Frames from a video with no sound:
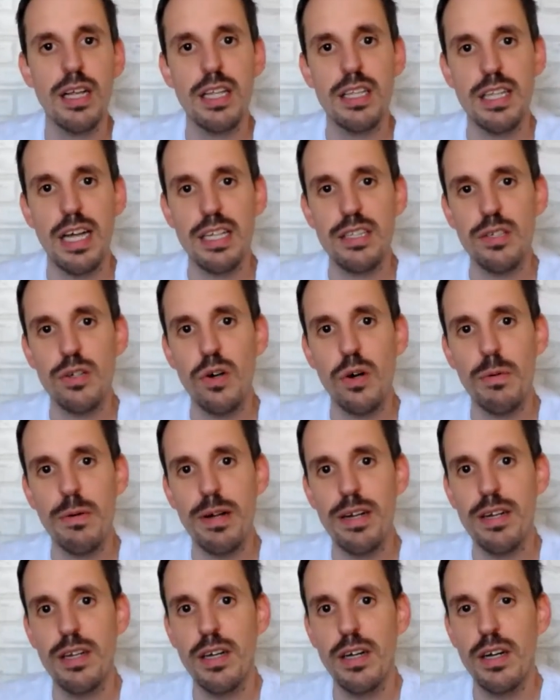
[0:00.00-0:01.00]
That
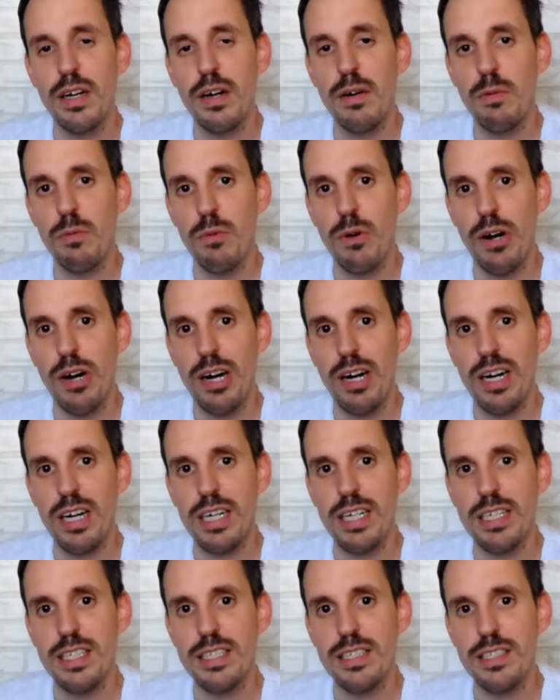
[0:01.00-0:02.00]
cover
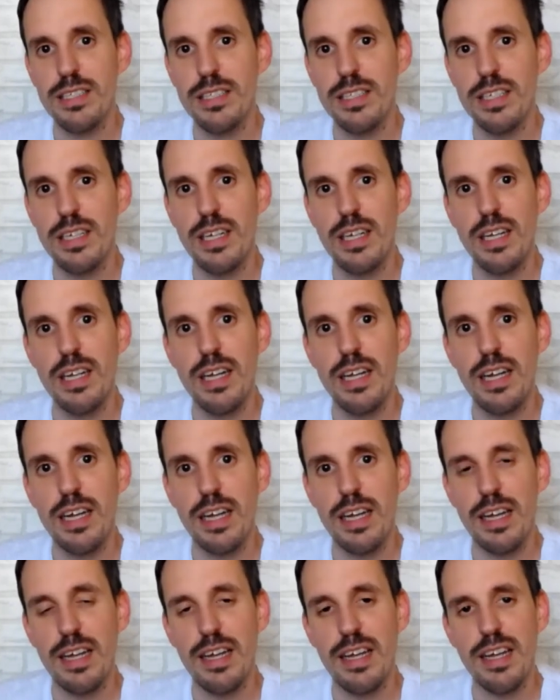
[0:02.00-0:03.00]
was
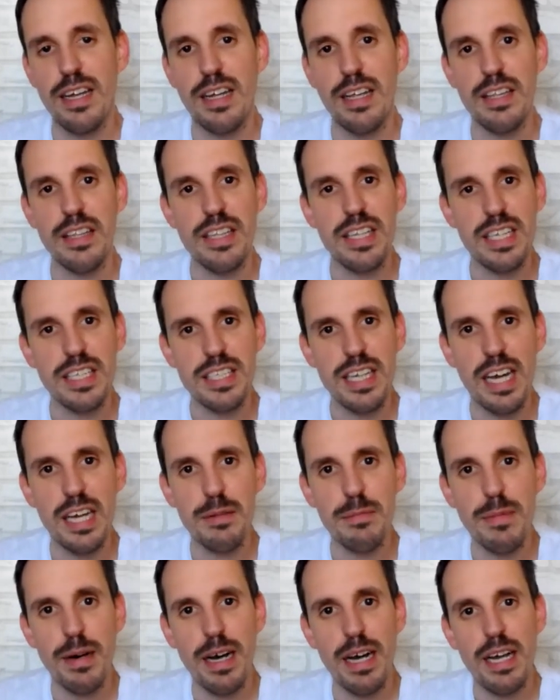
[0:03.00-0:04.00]

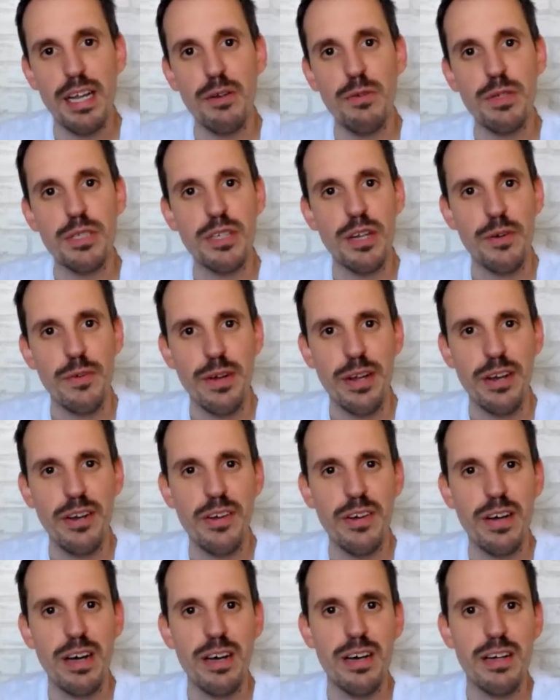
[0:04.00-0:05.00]
designed by Luis
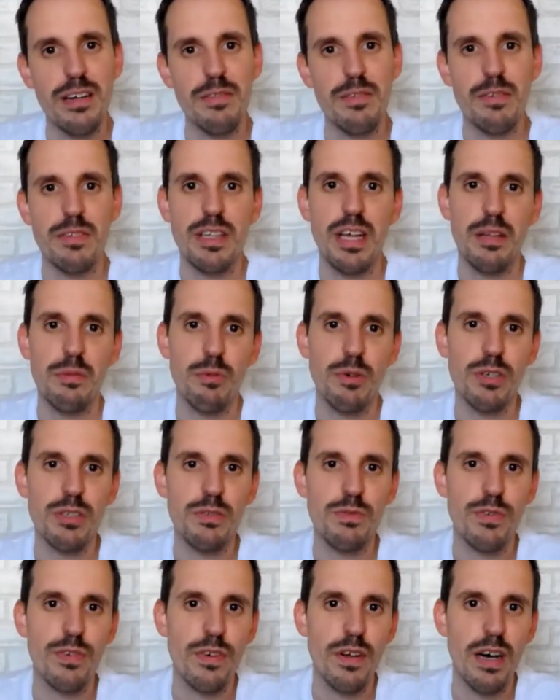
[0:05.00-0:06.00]
Herrero. That was
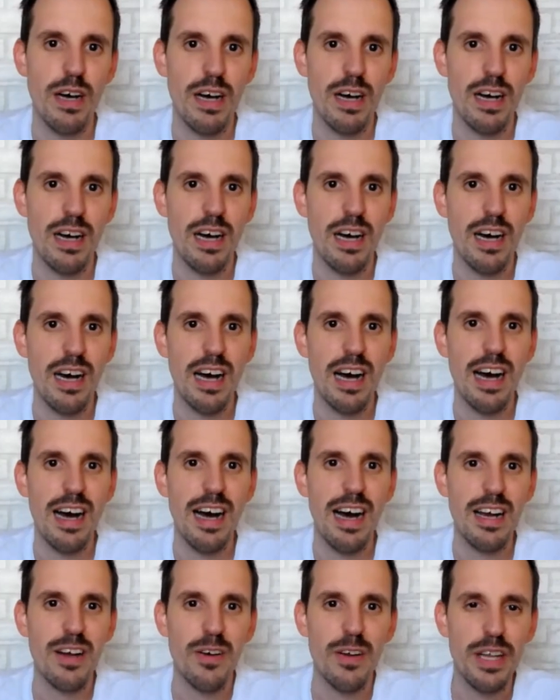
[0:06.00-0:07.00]
a
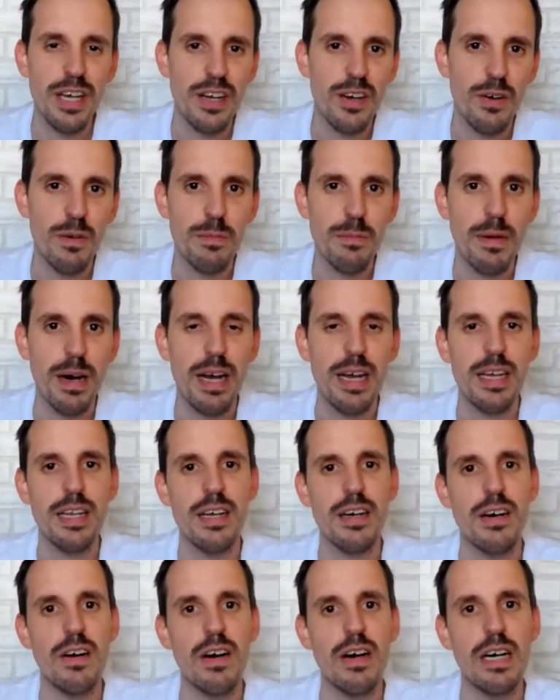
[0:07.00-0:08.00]
colleague of mine
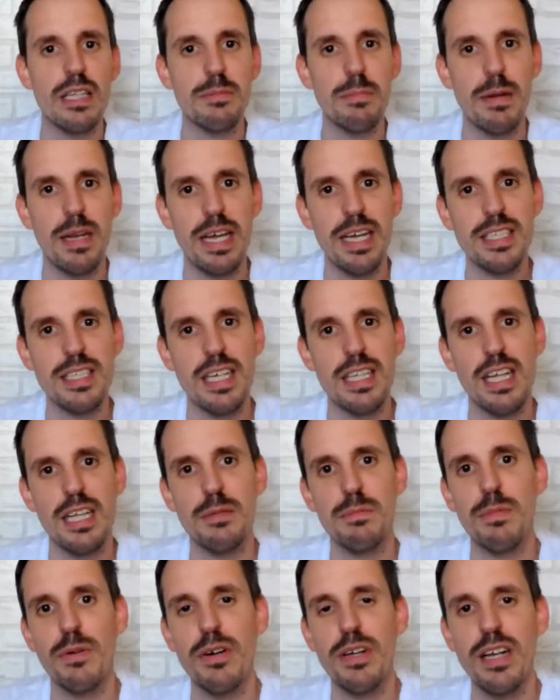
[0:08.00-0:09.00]
at Plex at
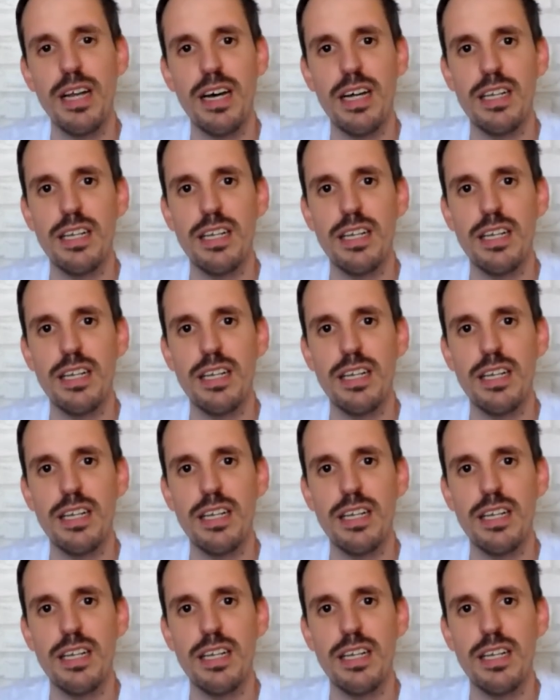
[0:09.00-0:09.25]
that point,